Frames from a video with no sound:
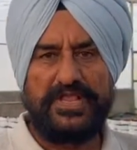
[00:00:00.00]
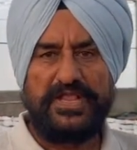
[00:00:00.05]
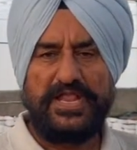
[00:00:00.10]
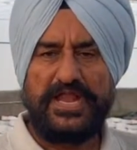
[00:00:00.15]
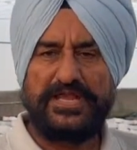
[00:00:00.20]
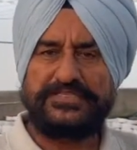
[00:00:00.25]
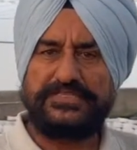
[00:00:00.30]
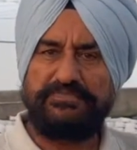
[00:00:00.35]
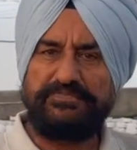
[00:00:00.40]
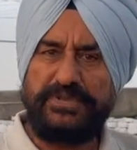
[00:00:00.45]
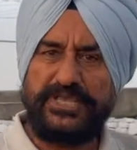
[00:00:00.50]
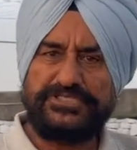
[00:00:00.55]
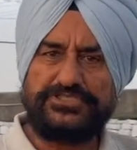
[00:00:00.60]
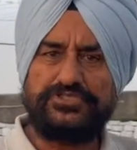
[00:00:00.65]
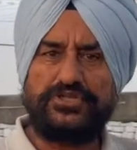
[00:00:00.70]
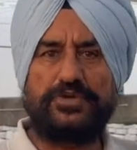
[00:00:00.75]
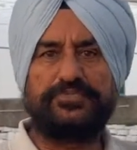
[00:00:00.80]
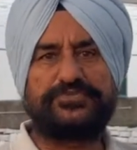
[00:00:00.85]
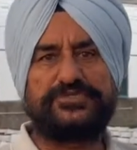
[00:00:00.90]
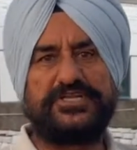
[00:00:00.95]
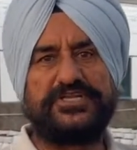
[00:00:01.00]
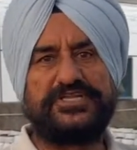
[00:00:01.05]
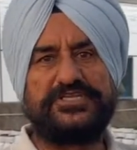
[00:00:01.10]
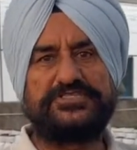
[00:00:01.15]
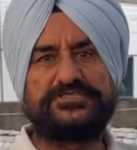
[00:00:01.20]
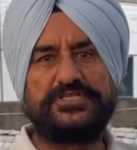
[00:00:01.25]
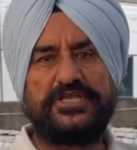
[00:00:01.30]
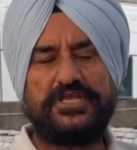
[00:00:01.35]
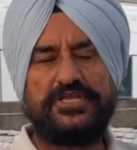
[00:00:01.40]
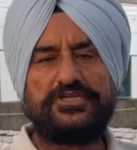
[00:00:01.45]
And the best option
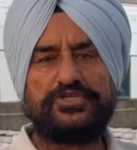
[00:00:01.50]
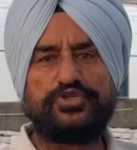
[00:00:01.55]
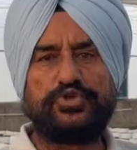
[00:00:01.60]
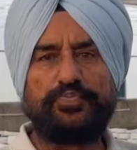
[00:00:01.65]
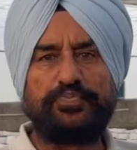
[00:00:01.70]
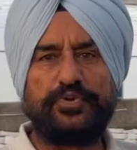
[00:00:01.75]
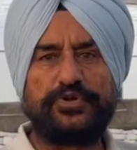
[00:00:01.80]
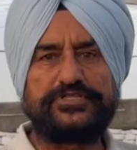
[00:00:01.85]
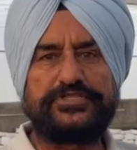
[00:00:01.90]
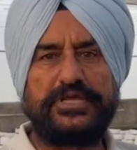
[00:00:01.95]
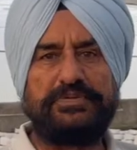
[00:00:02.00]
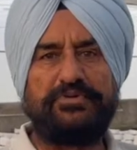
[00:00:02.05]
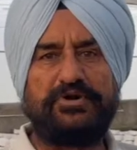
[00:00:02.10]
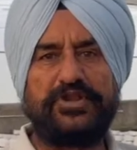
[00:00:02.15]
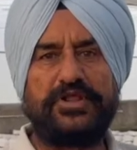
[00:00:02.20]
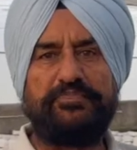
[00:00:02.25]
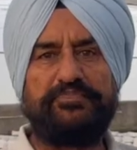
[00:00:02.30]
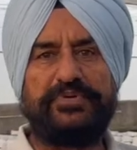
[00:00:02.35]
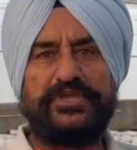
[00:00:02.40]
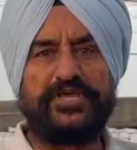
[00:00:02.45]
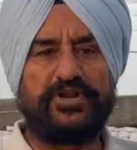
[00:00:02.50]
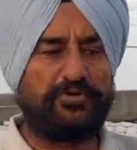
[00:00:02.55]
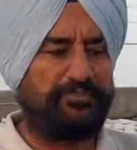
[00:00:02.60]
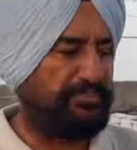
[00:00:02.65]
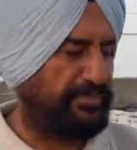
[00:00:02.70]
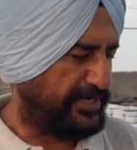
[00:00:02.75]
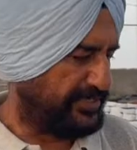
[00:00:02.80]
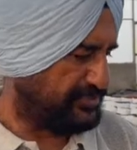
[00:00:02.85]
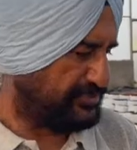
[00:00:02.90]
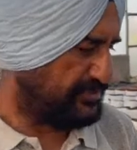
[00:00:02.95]
is to put them on a pair of
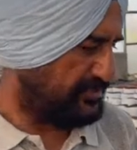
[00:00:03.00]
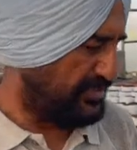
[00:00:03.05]
bricks.